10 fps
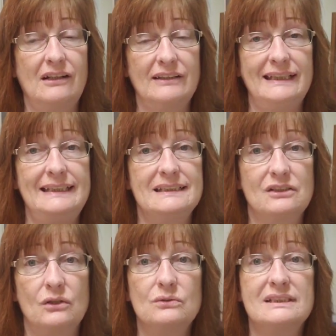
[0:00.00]
on the East
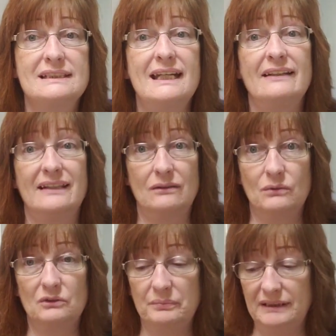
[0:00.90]
Coast yet, they
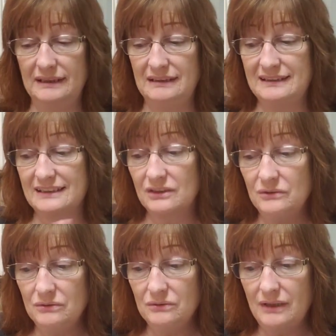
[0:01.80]
will be
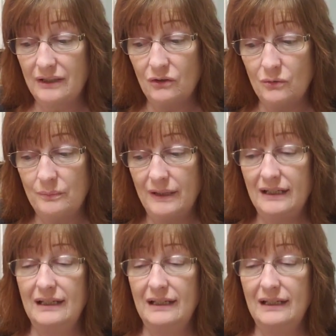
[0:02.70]
soon. I hope.